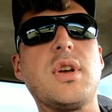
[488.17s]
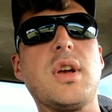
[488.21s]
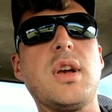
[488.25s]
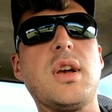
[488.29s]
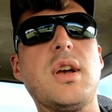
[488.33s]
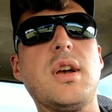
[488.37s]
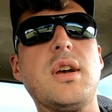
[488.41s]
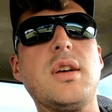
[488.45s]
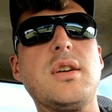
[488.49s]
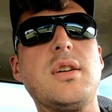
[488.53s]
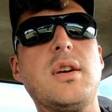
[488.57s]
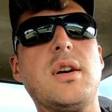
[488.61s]

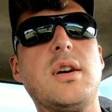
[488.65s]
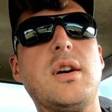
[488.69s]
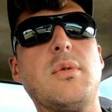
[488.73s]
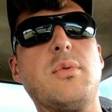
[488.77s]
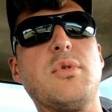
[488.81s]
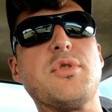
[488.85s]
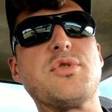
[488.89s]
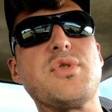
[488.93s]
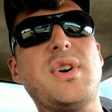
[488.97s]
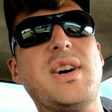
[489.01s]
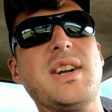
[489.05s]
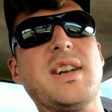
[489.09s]
and
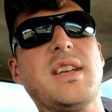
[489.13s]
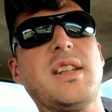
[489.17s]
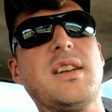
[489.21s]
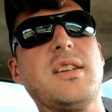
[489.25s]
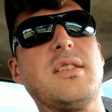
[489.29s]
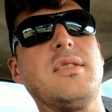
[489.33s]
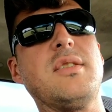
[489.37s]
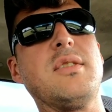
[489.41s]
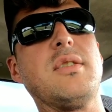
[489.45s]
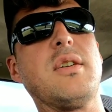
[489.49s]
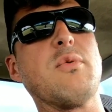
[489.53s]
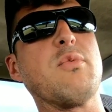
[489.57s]
we'll try to get
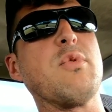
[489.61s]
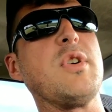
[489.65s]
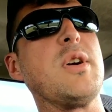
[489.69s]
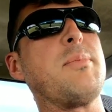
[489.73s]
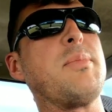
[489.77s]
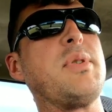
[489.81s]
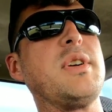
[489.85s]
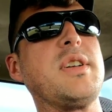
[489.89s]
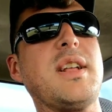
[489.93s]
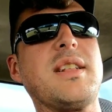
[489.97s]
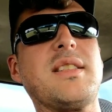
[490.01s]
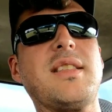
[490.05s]
a
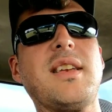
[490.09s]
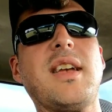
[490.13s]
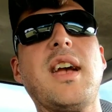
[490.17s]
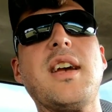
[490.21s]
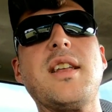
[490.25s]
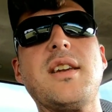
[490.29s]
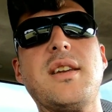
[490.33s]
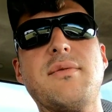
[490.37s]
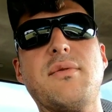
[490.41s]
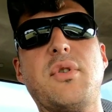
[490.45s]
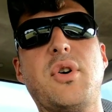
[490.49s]
rip in at the end